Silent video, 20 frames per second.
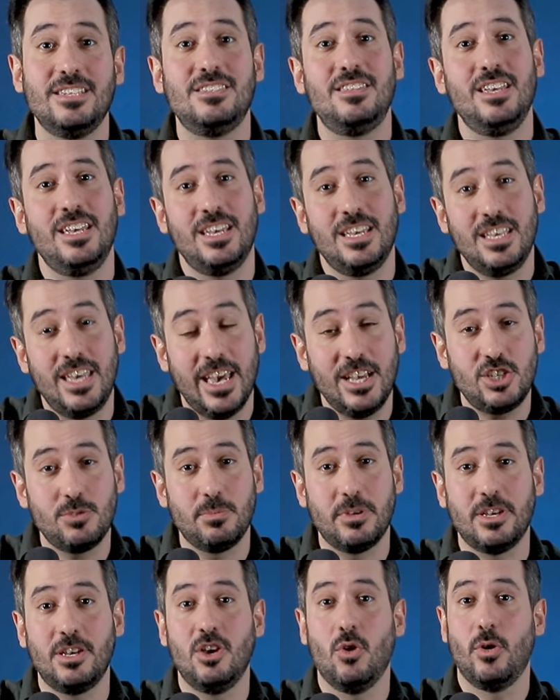Is the
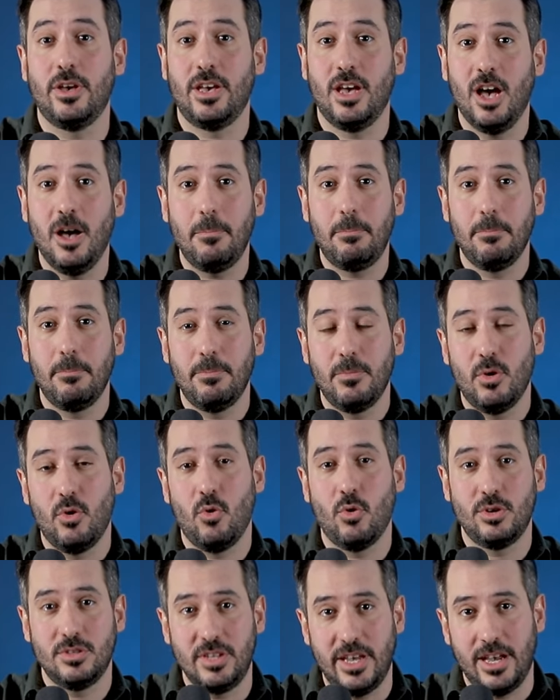engagement going up?
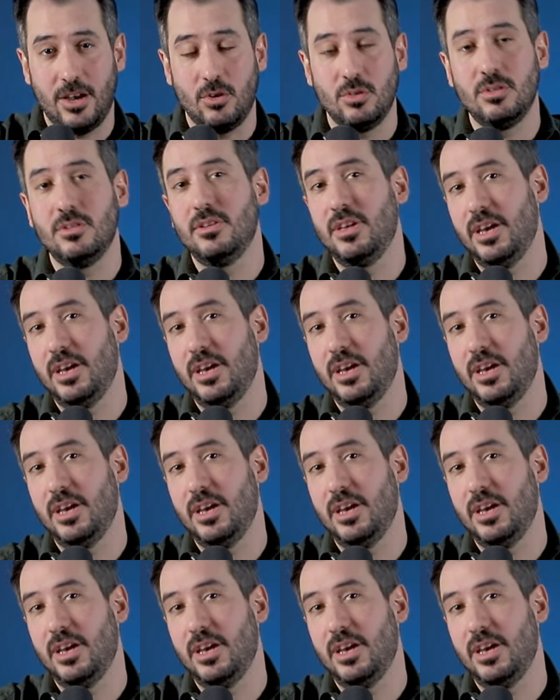or down,